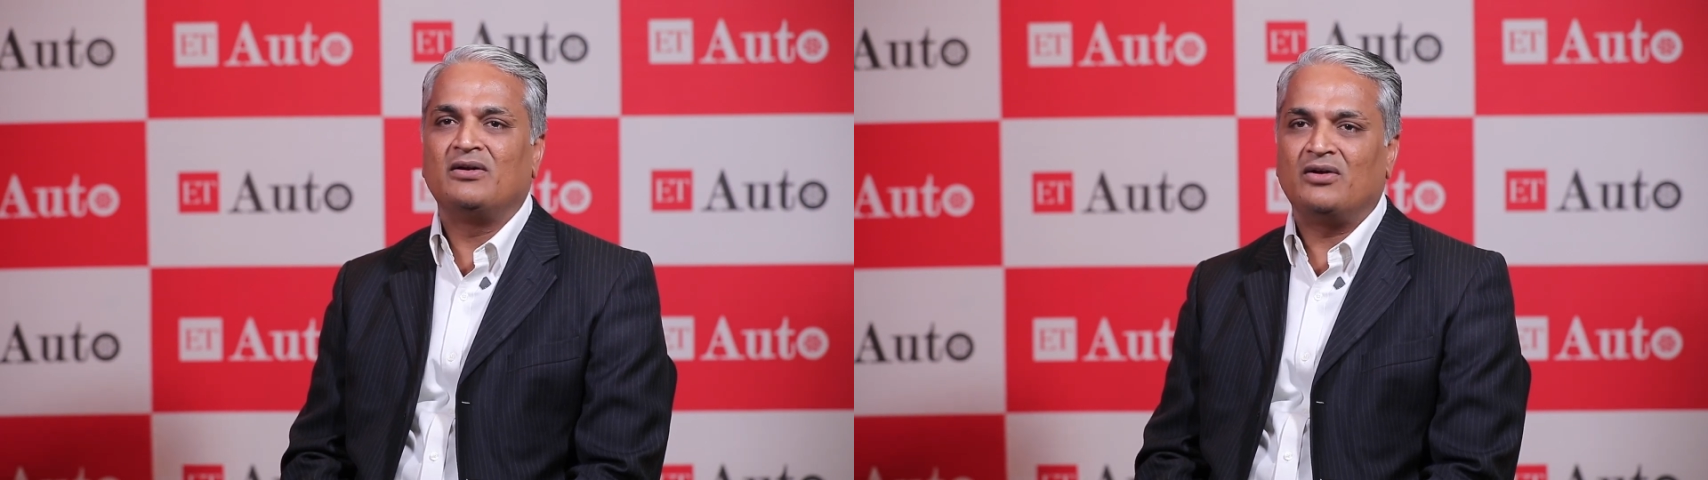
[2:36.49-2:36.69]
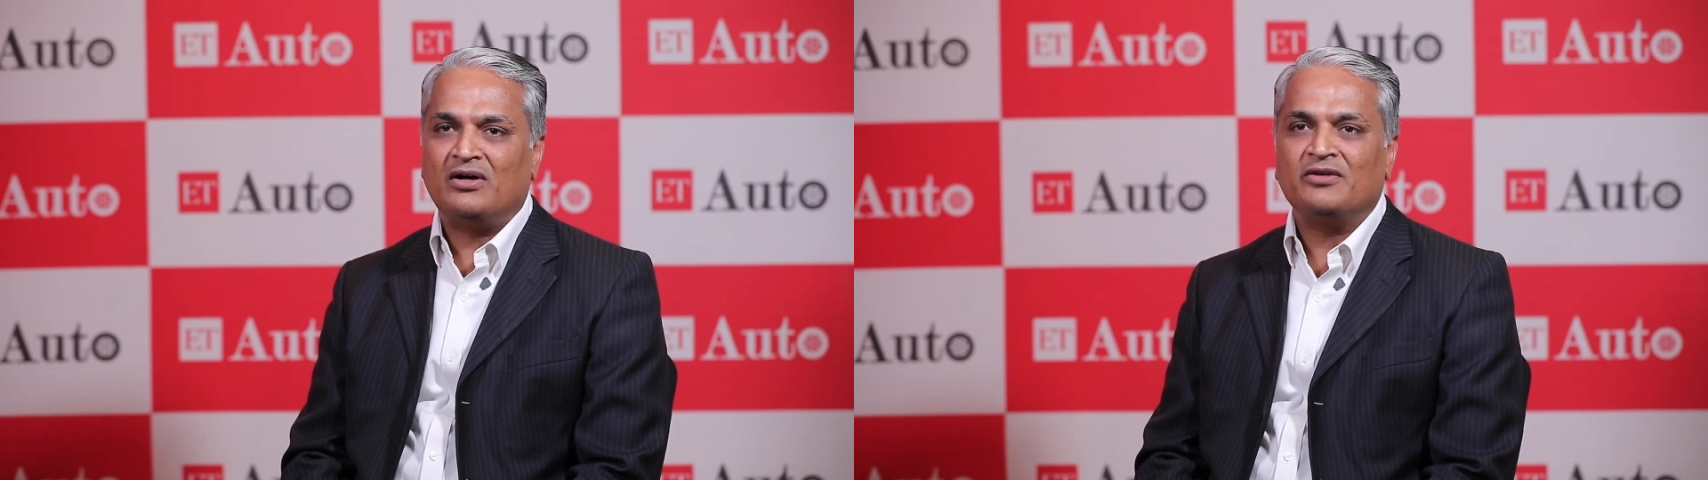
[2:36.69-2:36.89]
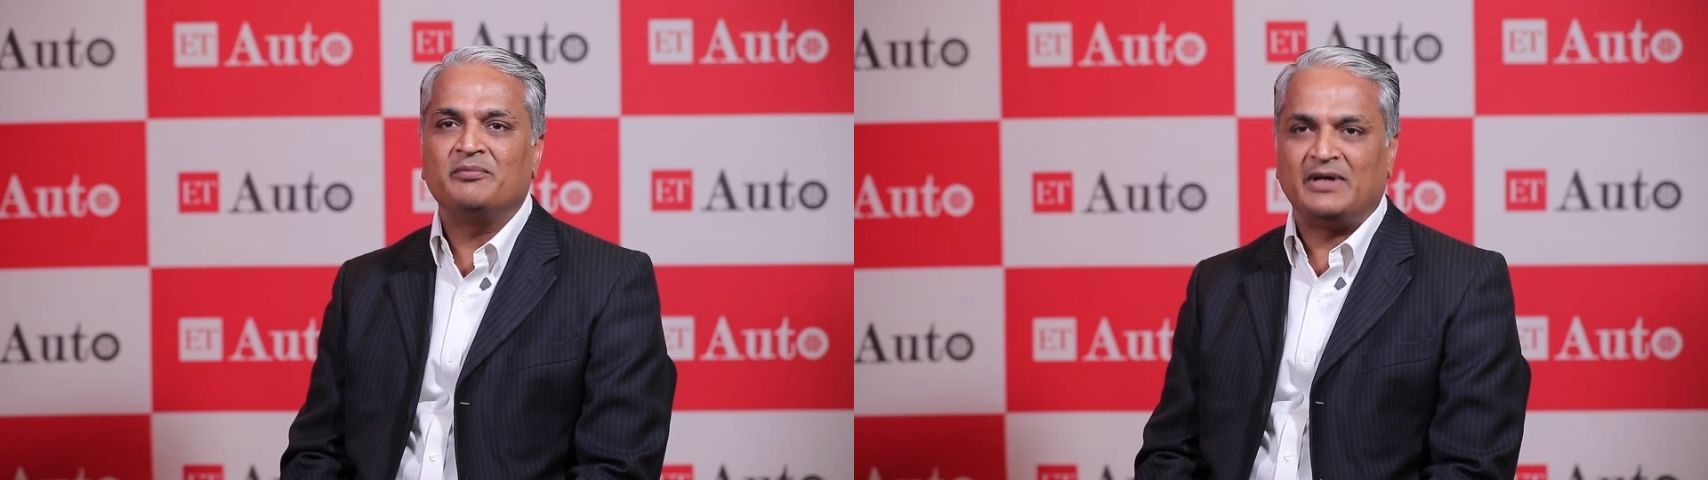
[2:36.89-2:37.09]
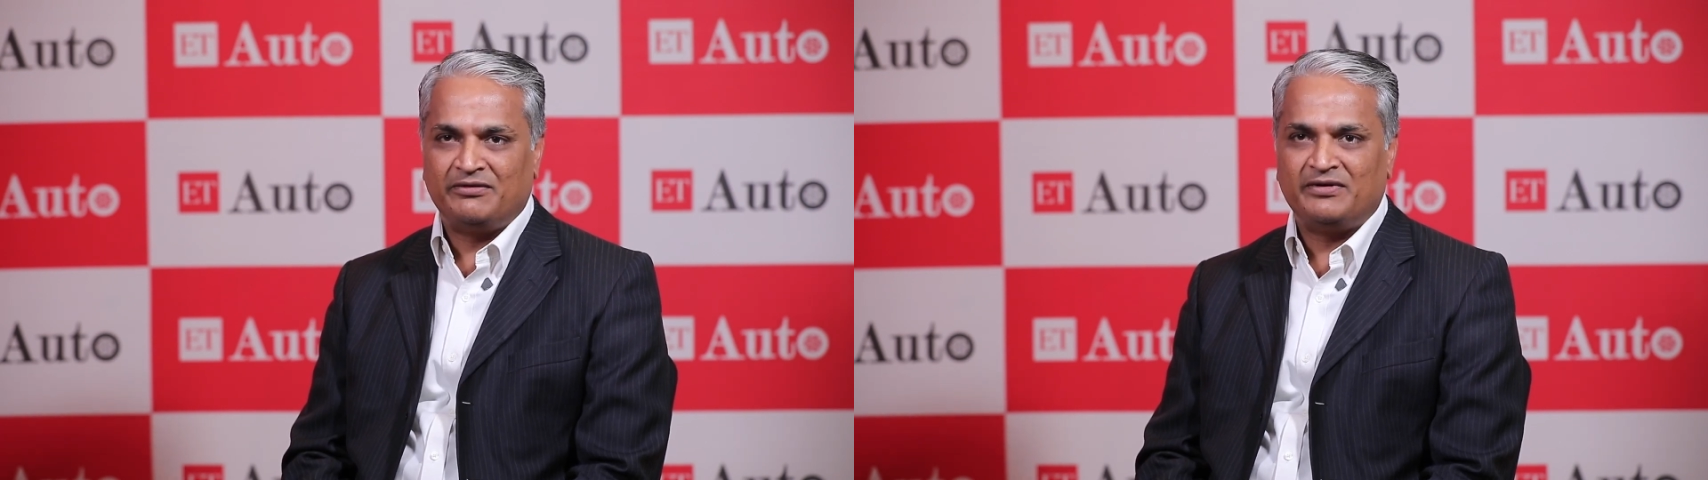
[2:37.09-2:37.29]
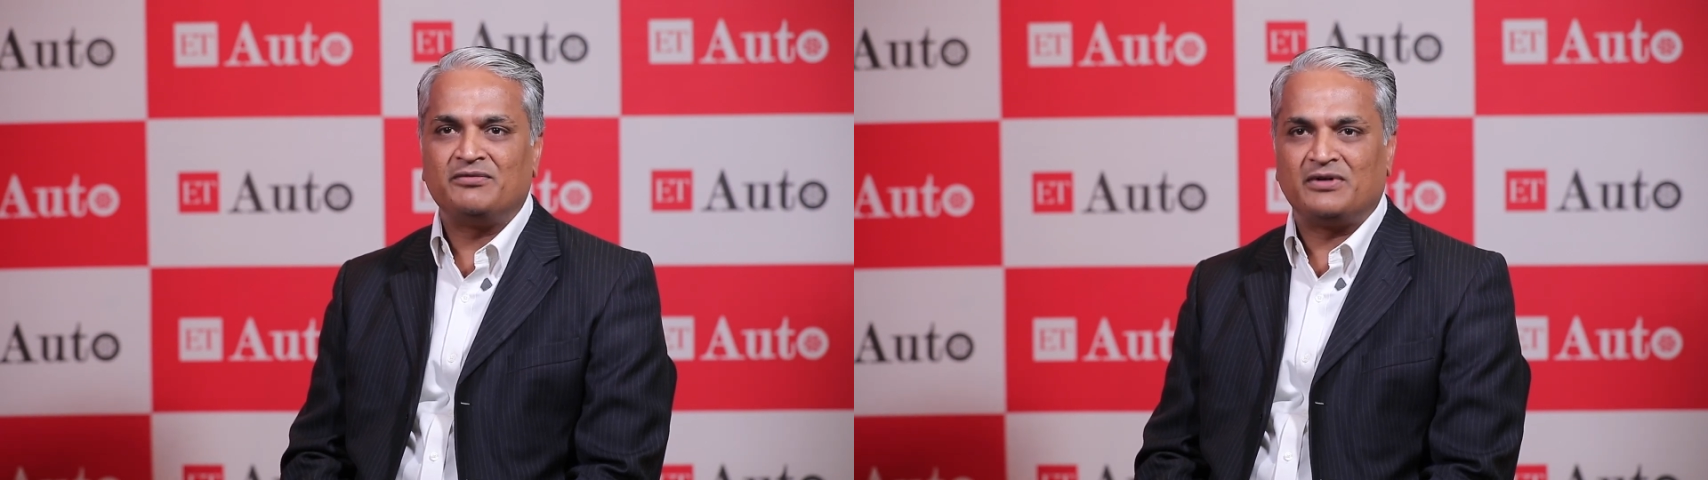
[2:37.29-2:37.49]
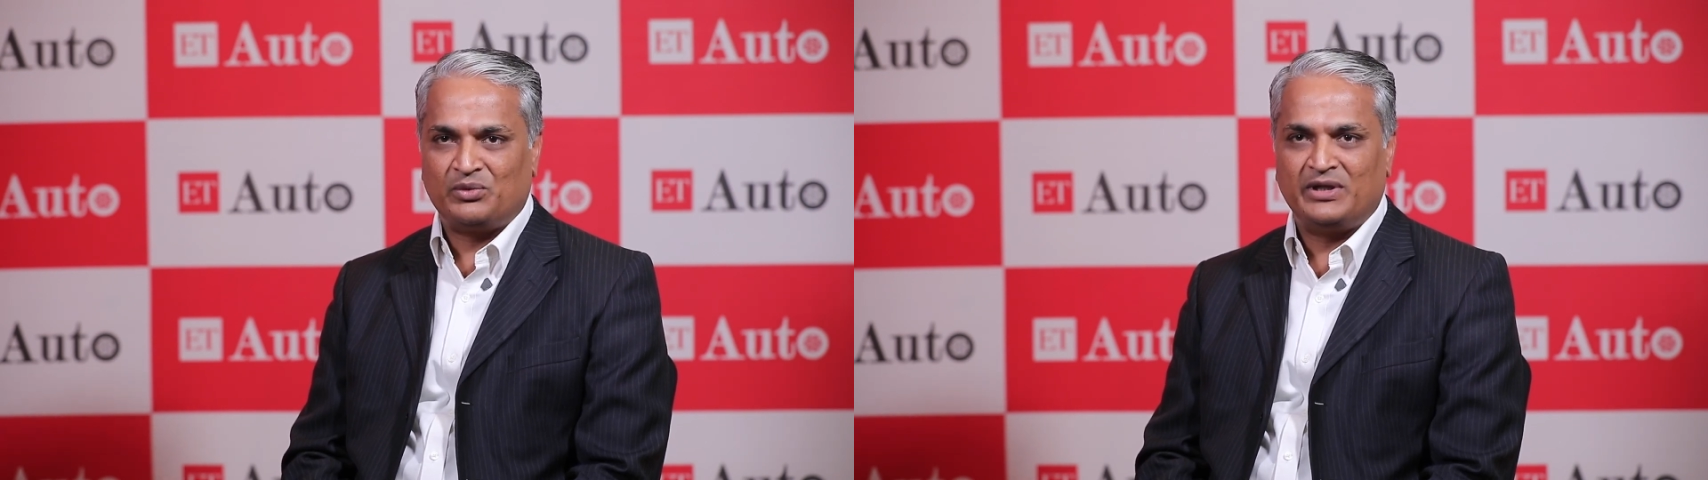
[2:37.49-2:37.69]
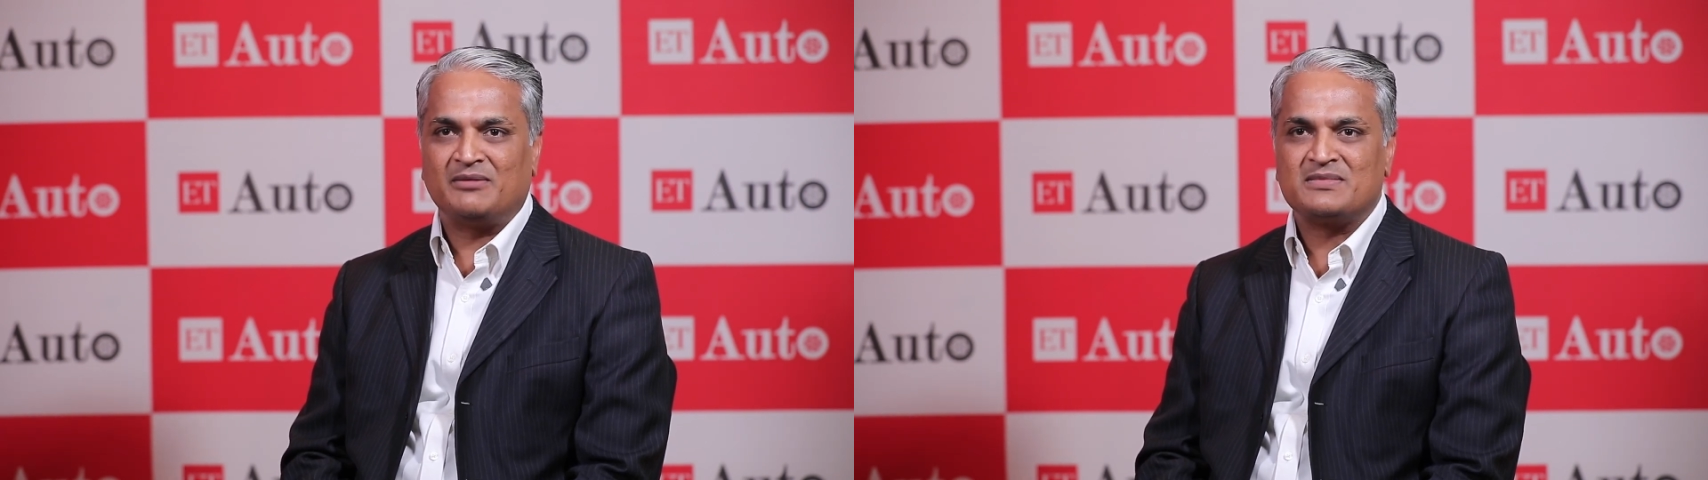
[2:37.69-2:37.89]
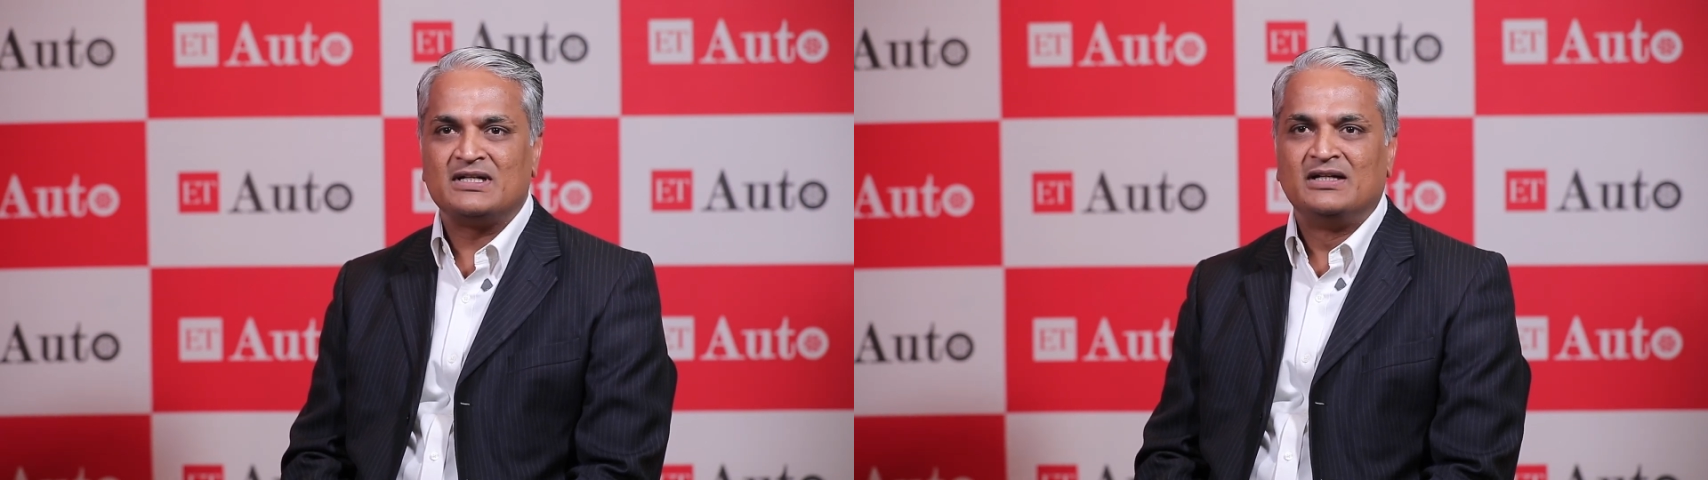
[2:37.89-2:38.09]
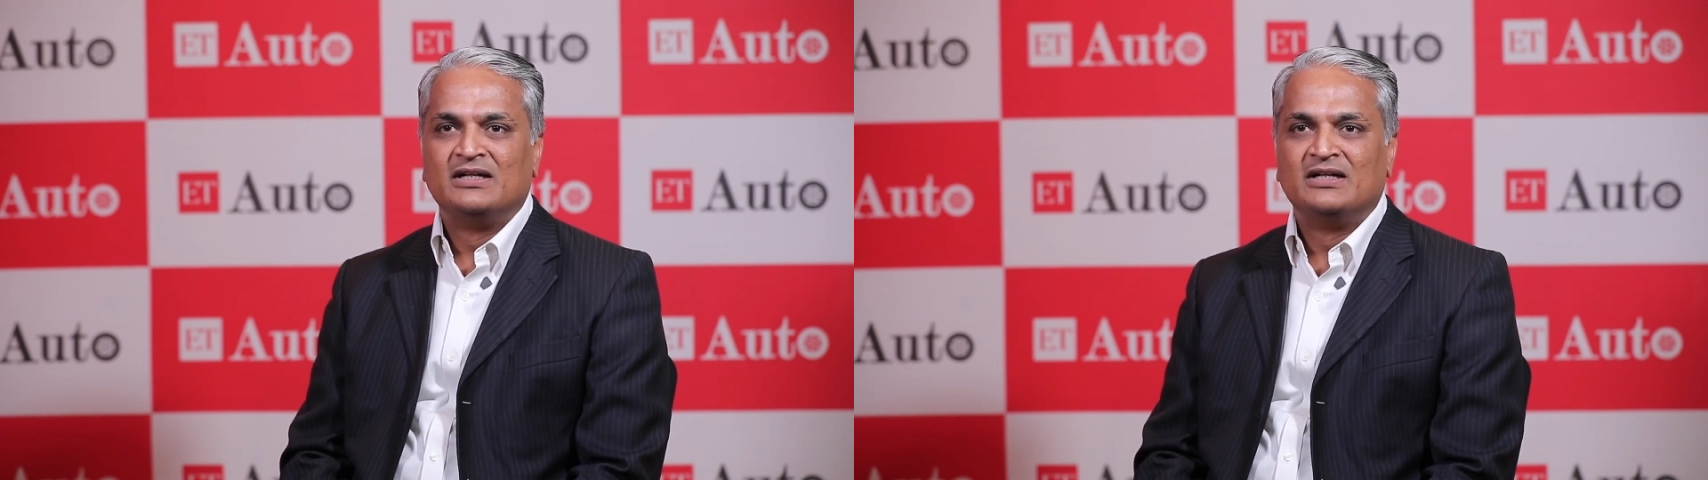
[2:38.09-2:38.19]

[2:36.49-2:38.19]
lot of benefit for OEMs.